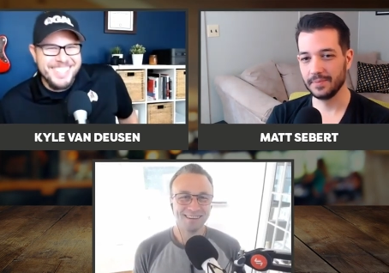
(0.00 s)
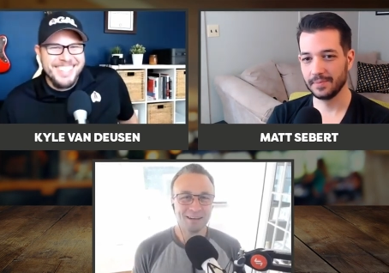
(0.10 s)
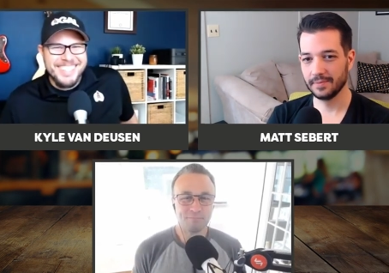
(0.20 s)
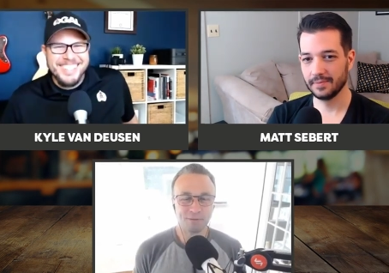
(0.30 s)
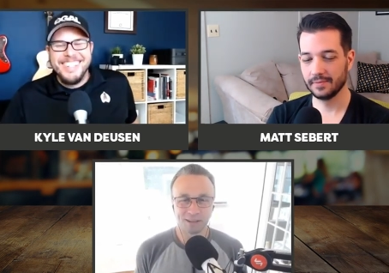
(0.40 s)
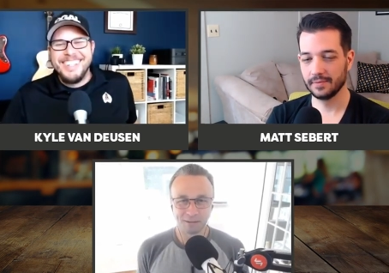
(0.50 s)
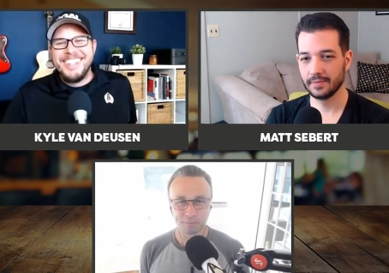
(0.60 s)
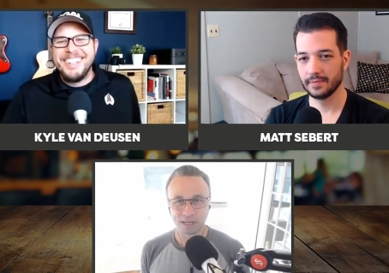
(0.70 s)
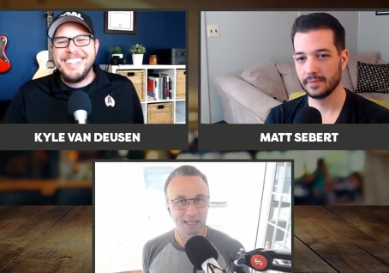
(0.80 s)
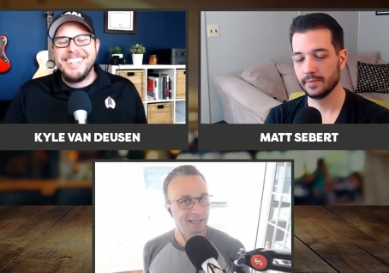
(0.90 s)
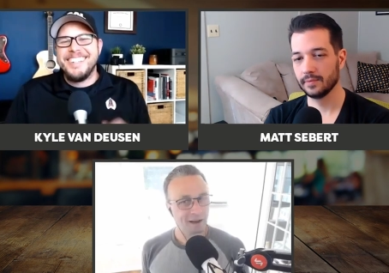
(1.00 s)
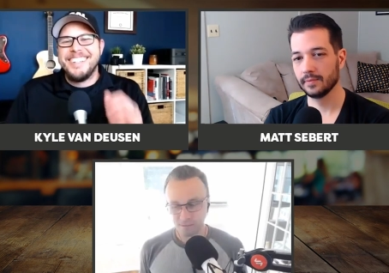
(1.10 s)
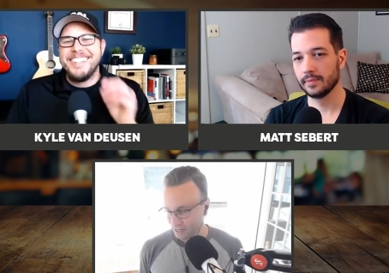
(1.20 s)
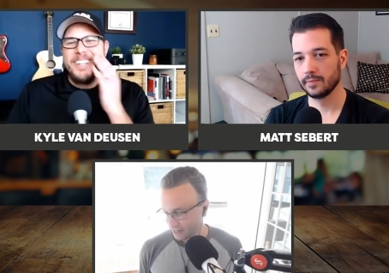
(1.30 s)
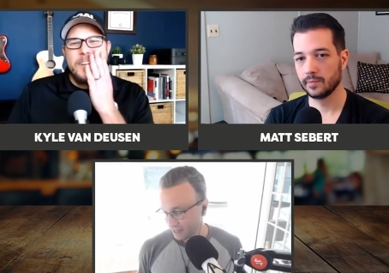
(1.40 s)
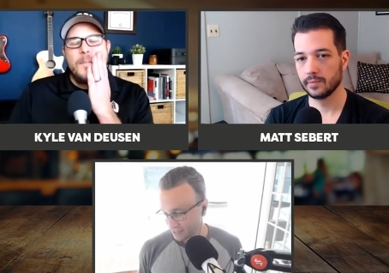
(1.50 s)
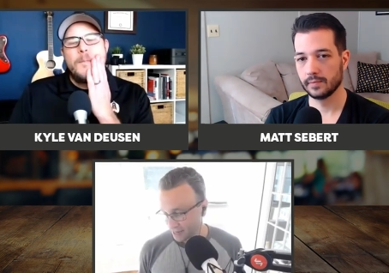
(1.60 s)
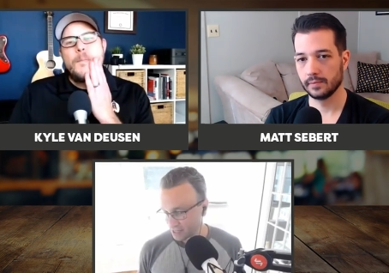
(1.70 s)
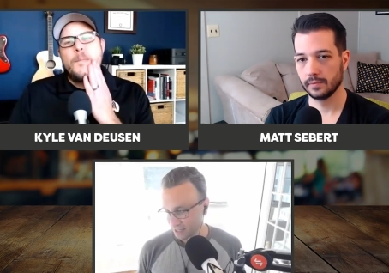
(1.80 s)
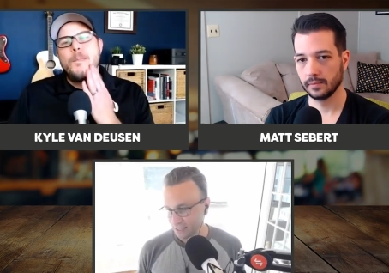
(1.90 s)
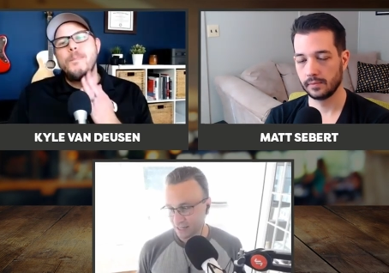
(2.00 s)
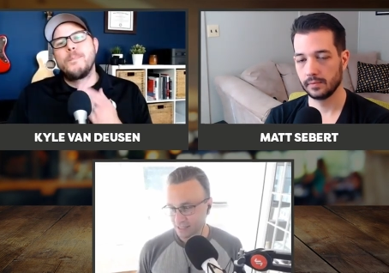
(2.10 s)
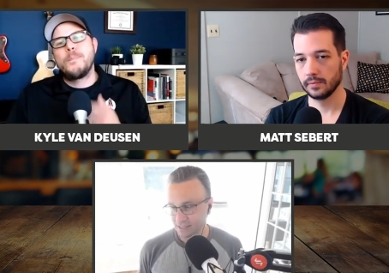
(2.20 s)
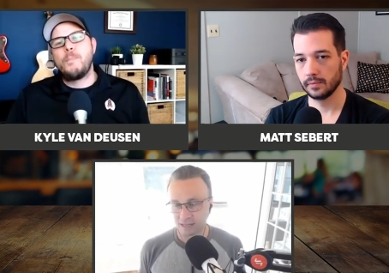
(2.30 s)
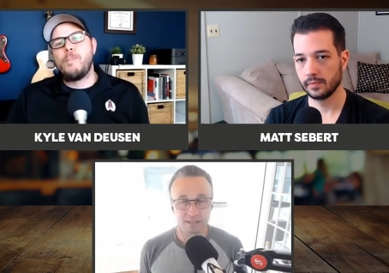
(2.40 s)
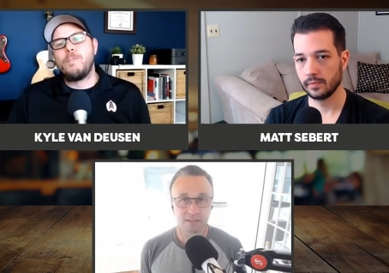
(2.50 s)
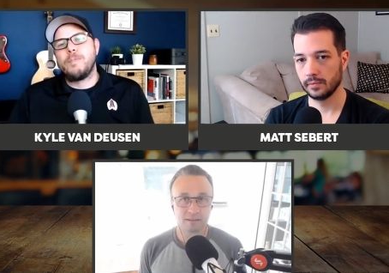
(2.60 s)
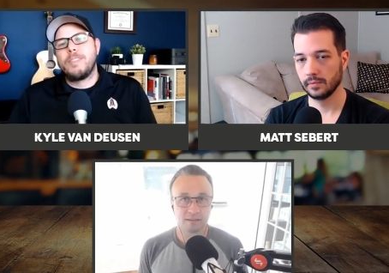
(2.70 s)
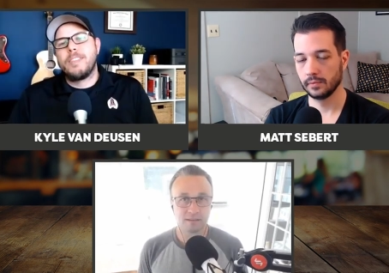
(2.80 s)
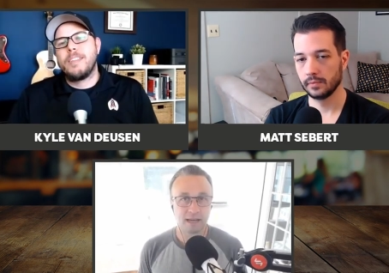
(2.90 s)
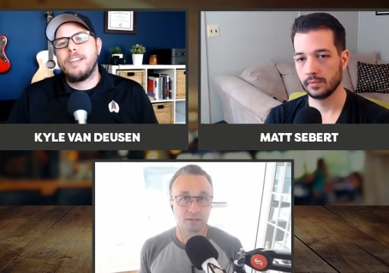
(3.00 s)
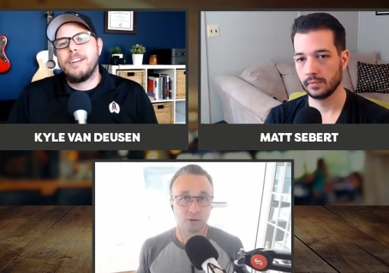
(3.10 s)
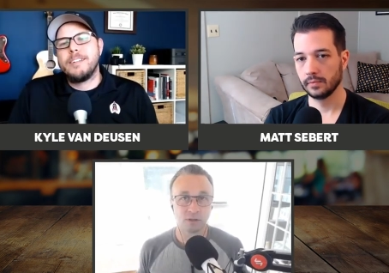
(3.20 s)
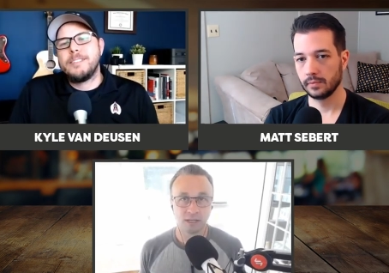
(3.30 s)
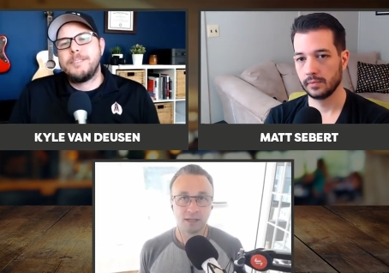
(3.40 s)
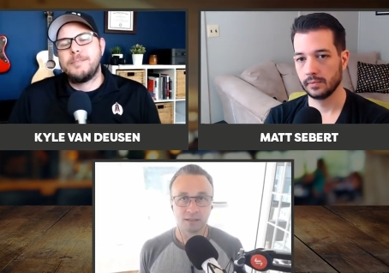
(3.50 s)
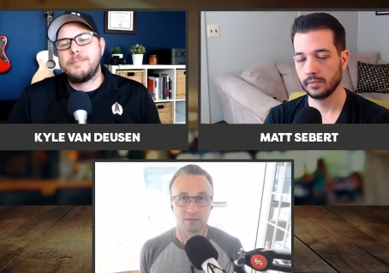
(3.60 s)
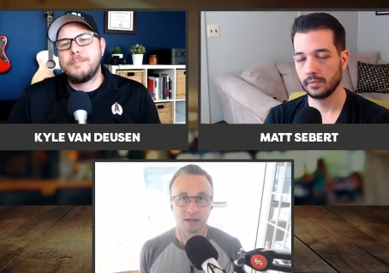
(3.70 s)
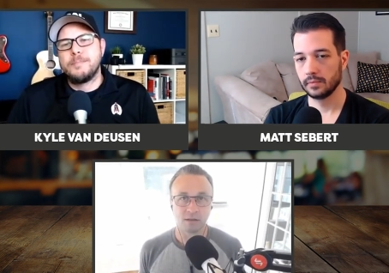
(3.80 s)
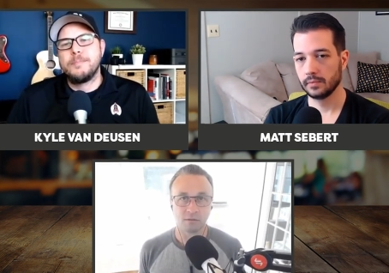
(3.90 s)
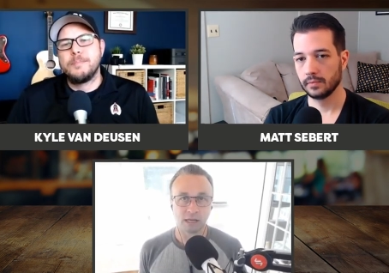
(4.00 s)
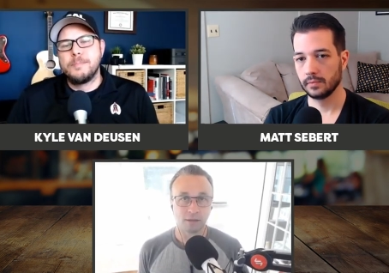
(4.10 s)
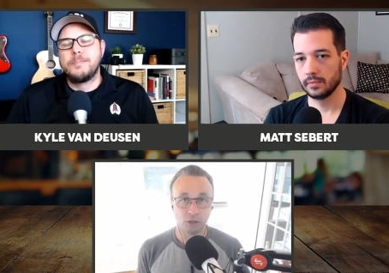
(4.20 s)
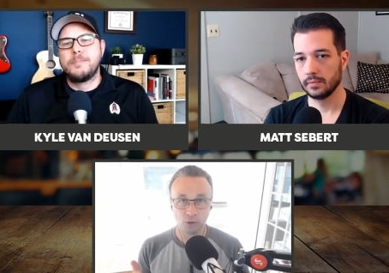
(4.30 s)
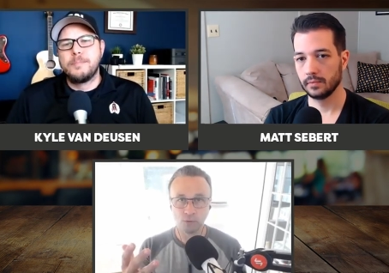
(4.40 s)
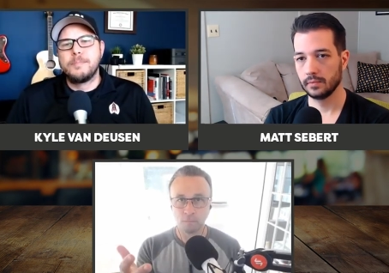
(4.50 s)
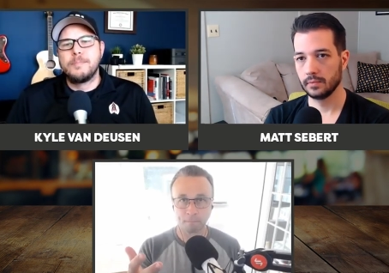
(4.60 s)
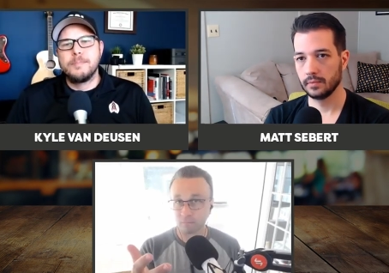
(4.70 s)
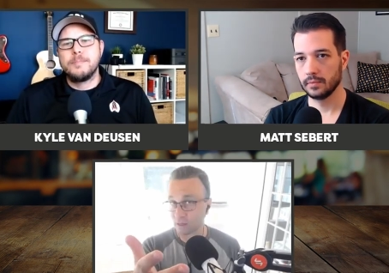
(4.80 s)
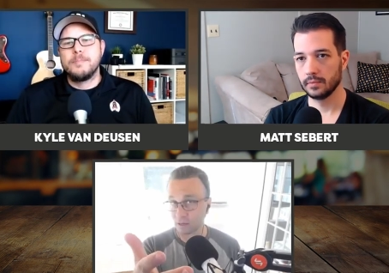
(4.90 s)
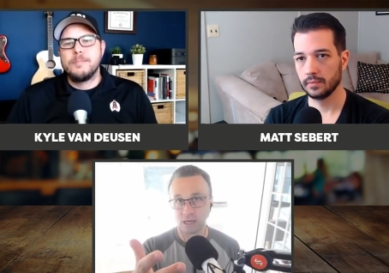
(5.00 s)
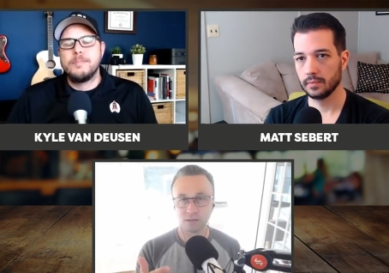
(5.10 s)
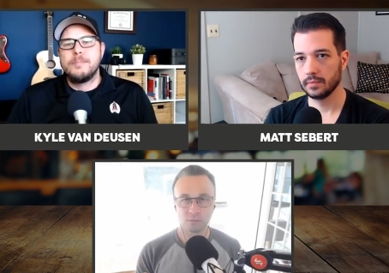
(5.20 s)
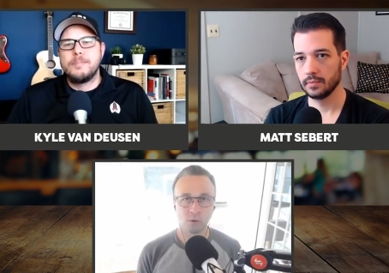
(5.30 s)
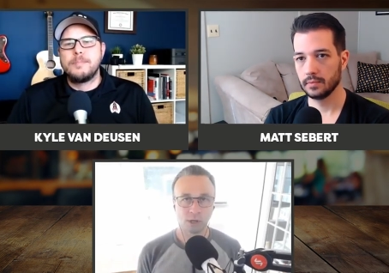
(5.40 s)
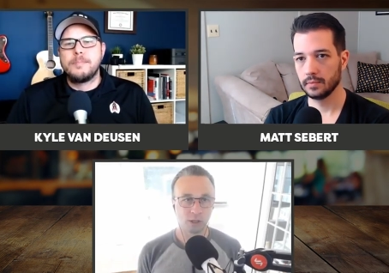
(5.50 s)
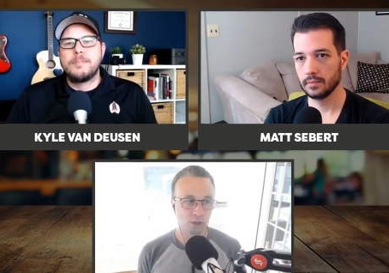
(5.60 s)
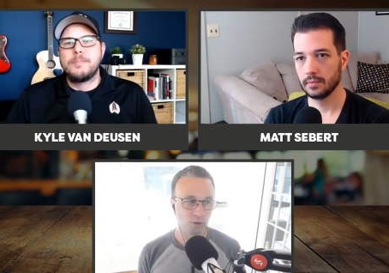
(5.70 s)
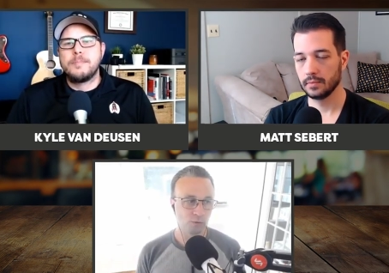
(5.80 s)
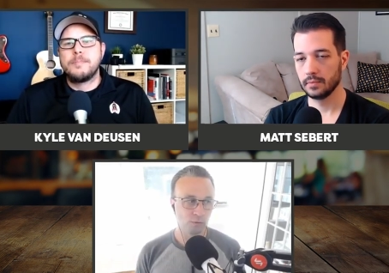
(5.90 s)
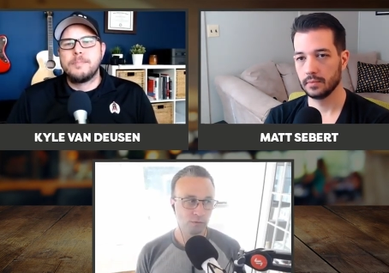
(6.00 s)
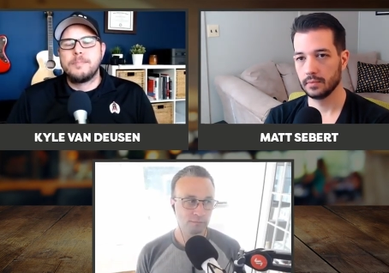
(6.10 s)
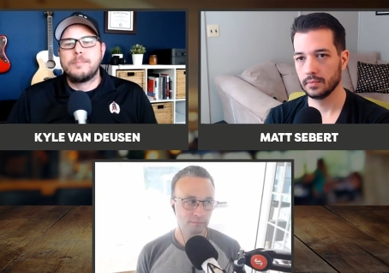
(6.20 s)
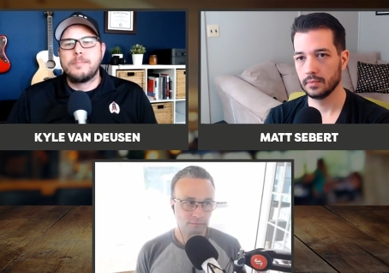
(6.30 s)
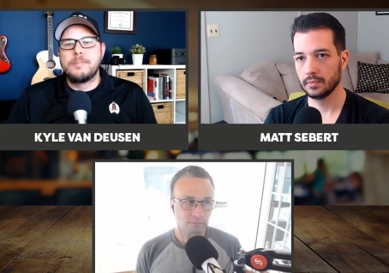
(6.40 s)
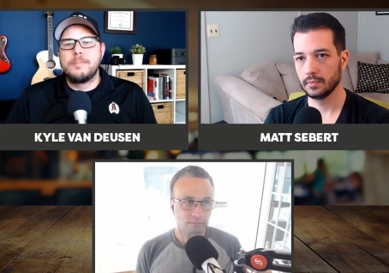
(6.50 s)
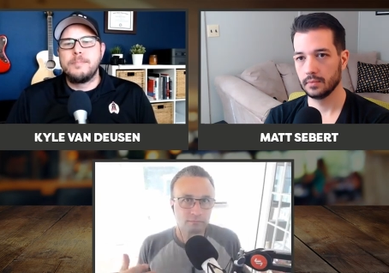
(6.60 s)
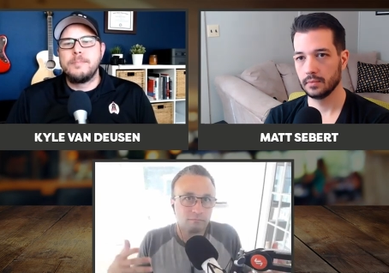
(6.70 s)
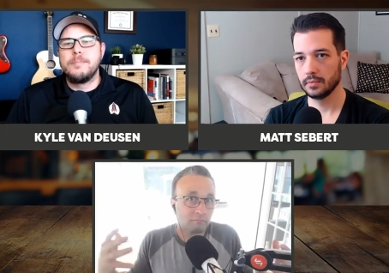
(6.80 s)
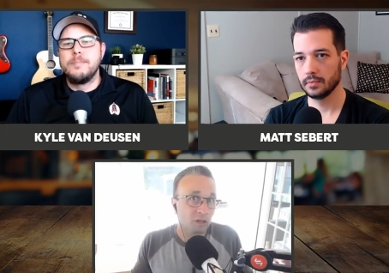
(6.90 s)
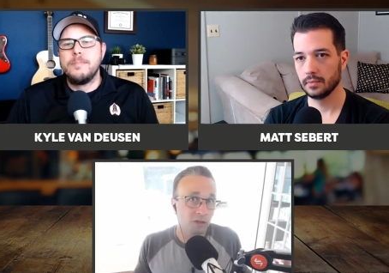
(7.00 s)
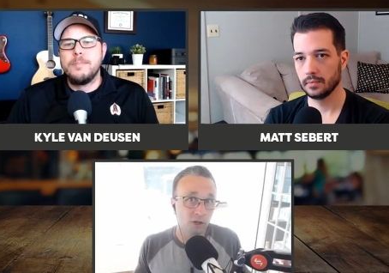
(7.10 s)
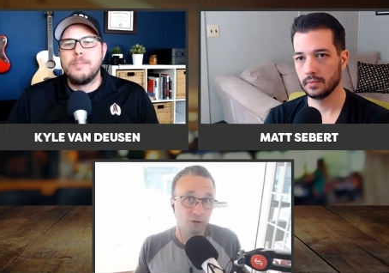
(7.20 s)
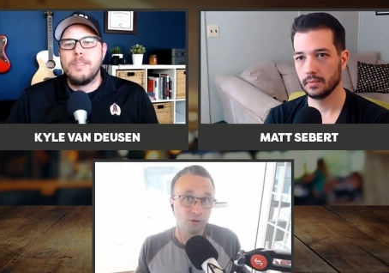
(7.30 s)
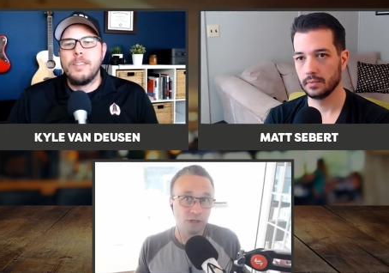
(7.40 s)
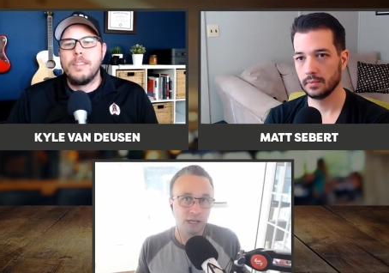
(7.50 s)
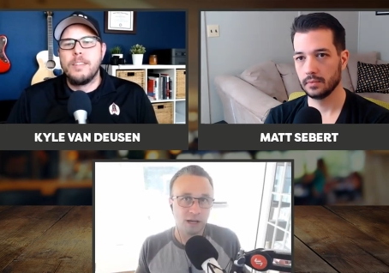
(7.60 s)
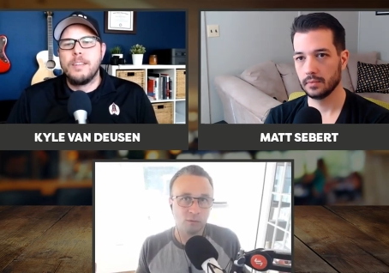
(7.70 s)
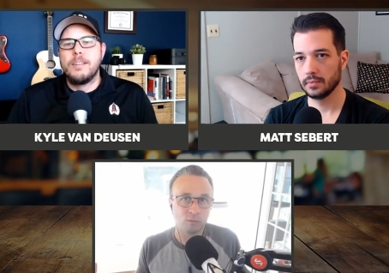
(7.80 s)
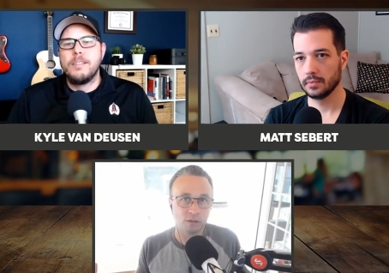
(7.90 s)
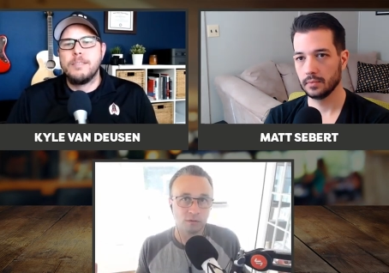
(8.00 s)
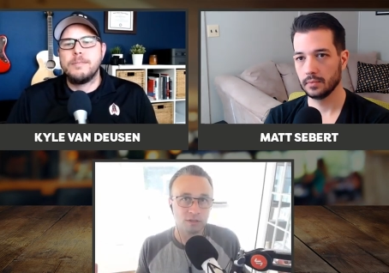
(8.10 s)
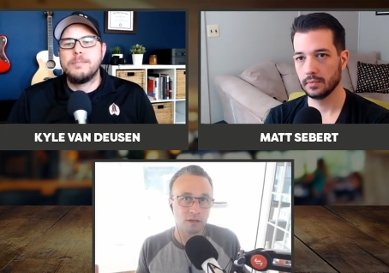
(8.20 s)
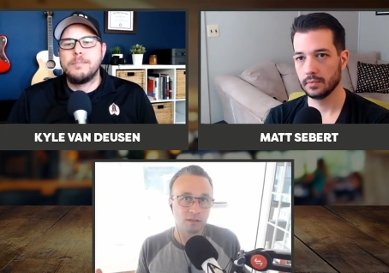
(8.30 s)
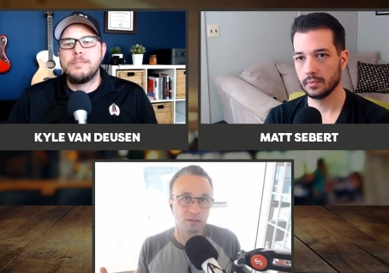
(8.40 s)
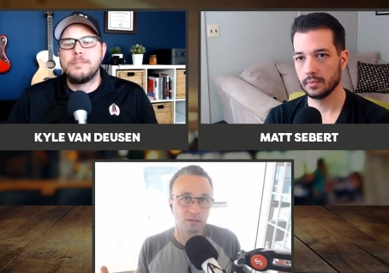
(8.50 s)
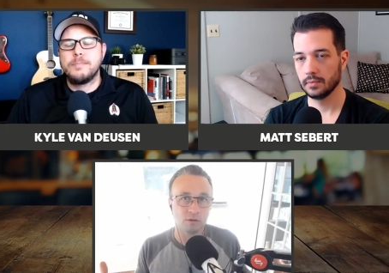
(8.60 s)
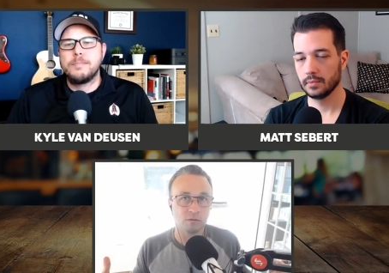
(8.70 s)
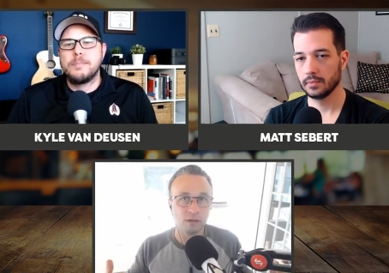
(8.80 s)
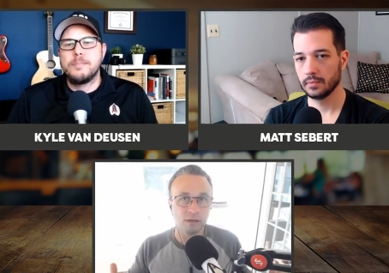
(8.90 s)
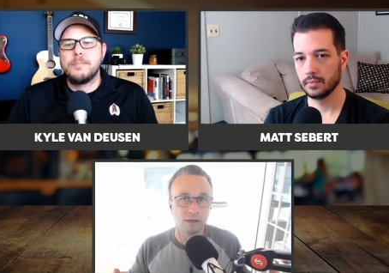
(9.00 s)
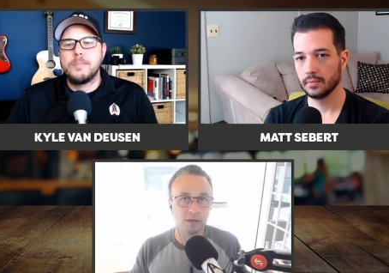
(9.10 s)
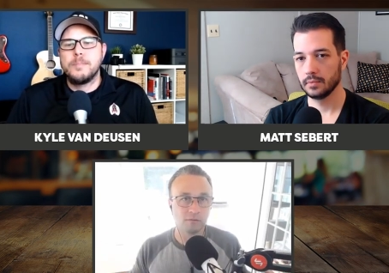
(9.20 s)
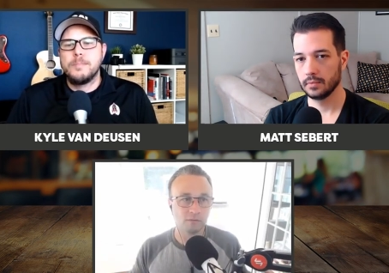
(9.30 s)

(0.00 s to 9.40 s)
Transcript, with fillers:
Speaker 1: but, but I mean, essentially that's, that's, that's all it is, right? Like you, a case in point, you know, you need help with those things. So if